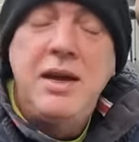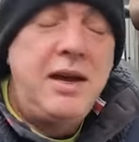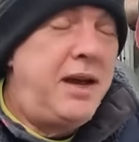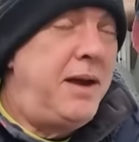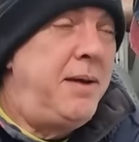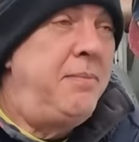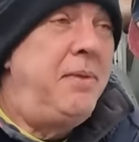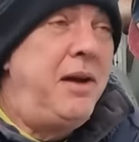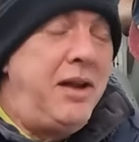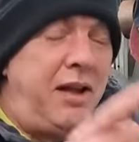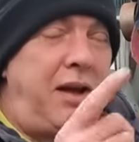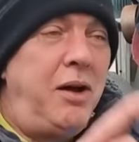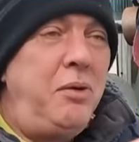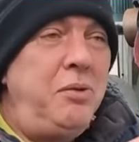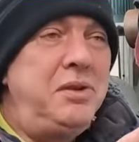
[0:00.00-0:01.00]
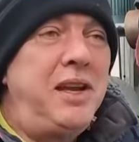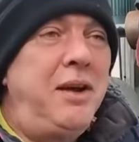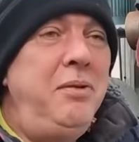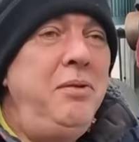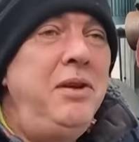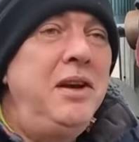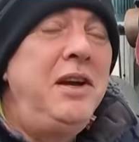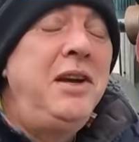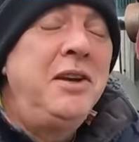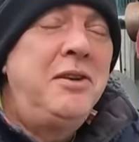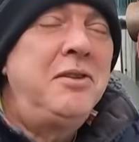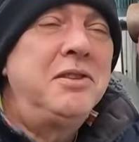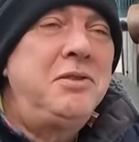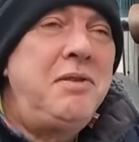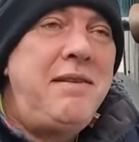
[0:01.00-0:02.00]
Um, I also
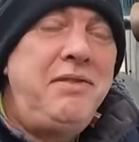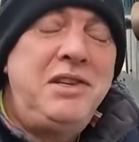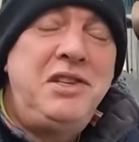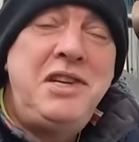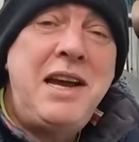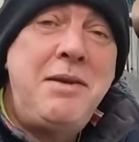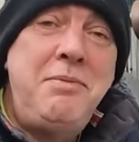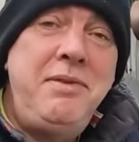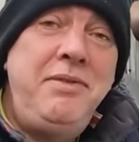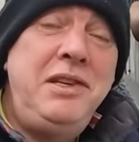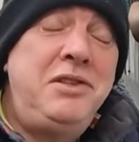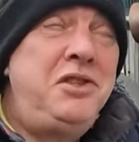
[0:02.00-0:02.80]
got to have a chat with his